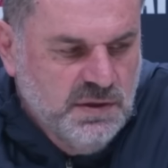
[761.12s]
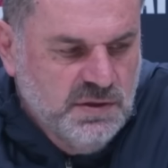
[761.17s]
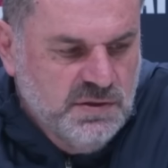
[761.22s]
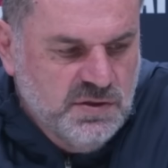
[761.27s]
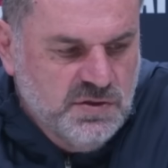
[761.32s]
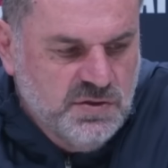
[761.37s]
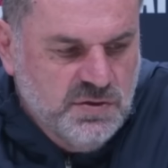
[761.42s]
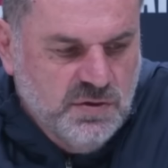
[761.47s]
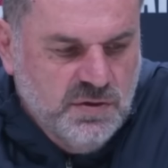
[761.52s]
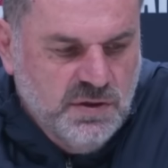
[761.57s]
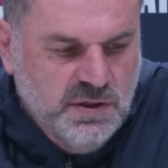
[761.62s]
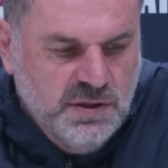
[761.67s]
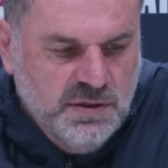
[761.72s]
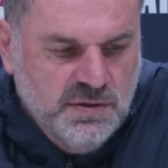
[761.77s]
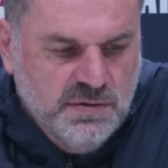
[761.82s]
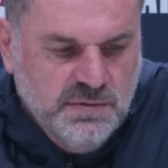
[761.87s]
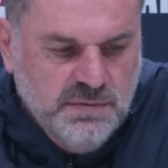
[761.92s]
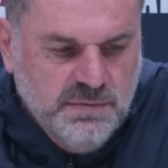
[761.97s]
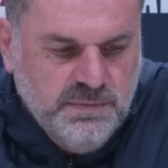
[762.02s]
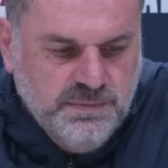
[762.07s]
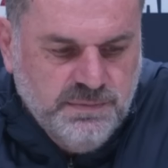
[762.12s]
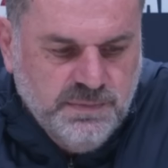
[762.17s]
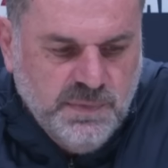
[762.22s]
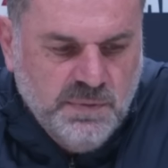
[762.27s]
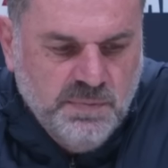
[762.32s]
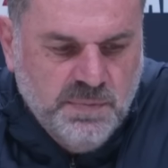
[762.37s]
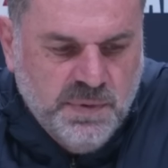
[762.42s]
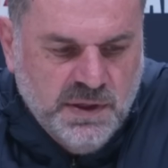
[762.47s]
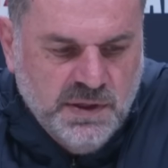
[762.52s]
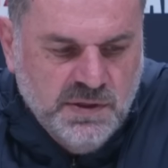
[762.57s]
to try and
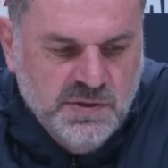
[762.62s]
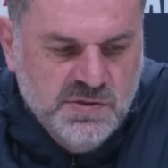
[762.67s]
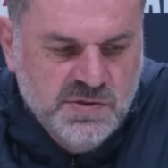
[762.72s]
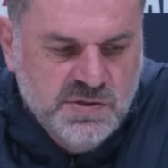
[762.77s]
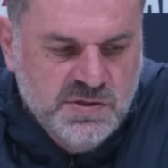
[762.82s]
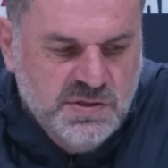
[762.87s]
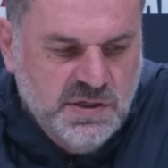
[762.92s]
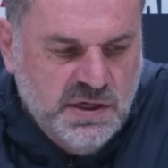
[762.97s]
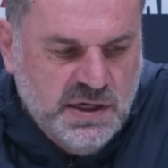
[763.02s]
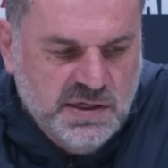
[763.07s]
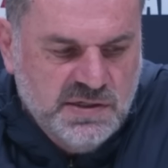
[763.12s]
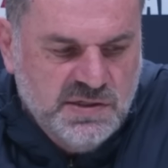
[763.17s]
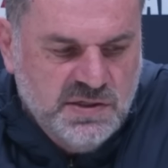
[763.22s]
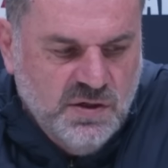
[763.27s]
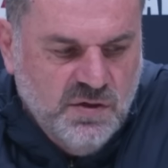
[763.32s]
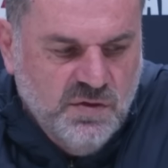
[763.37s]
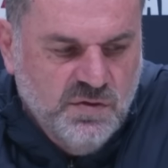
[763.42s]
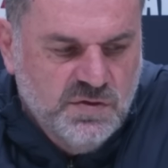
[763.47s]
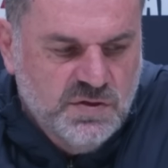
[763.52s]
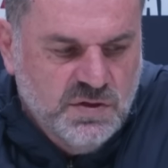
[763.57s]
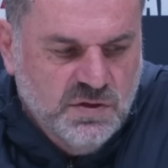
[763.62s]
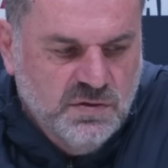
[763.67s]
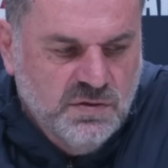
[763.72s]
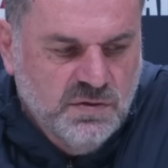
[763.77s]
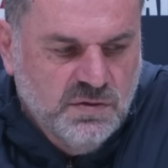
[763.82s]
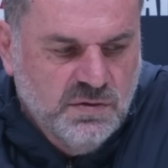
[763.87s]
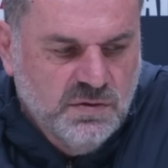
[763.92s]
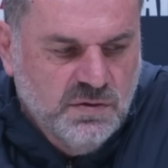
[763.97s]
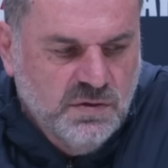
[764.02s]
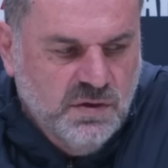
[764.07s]
impose ourselves
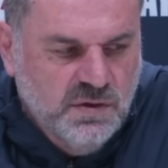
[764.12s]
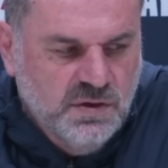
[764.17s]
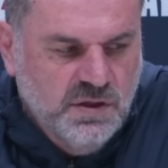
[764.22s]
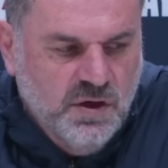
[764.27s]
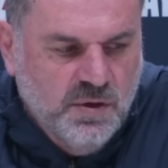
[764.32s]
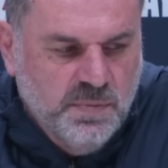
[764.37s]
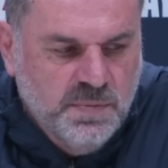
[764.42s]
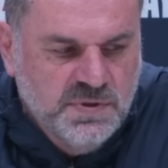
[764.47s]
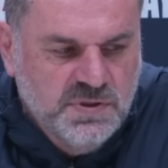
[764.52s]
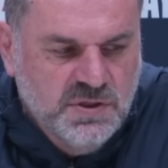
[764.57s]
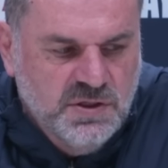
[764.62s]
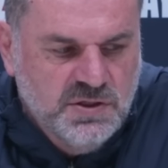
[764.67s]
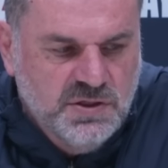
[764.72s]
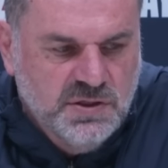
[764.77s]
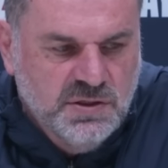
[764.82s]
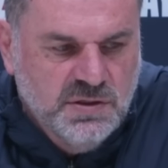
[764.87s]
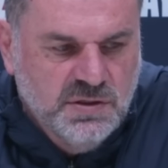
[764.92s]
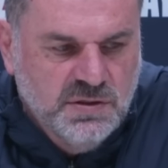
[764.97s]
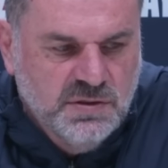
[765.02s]
on, on the opposition.